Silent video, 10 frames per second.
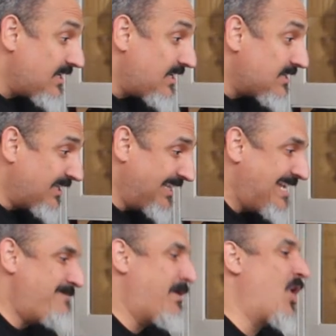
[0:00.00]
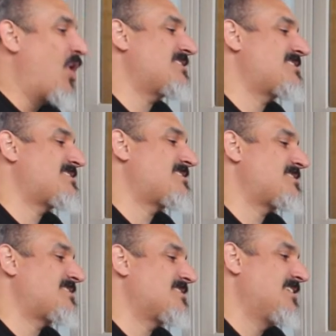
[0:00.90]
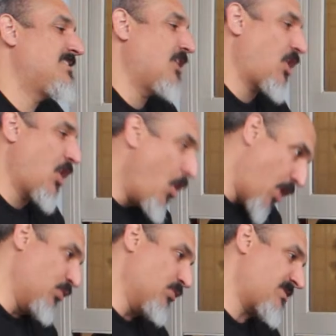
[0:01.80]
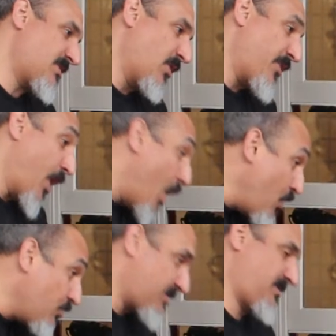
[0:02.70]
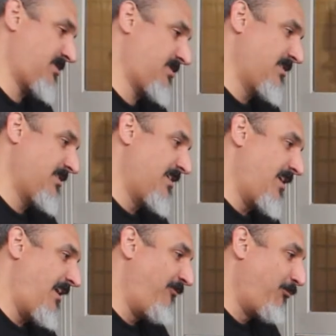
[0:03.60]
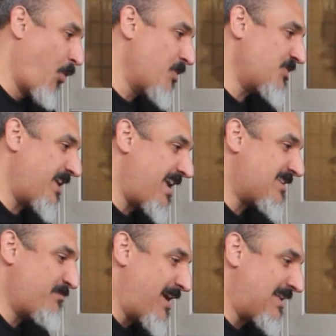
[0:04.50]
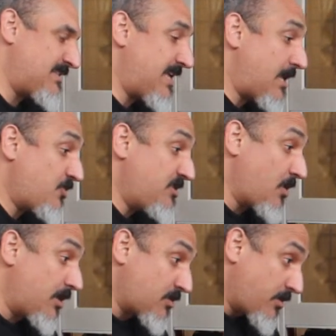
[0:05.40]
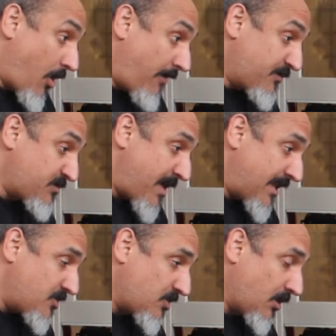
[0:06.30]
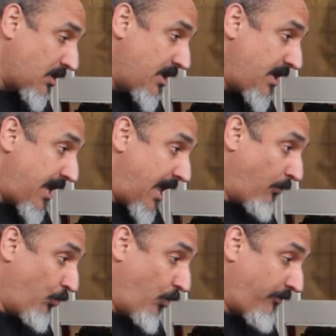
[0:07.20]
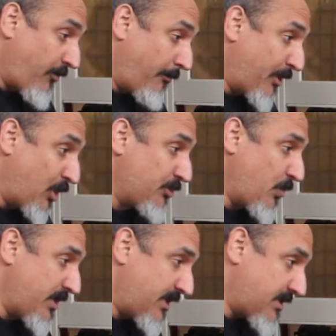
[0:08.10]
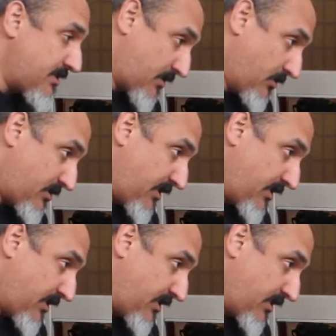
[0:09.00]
the lady boss, the co-host, the host of Porchcast Pottstown. She's also the office manager at Wolf Baldwin and Associates.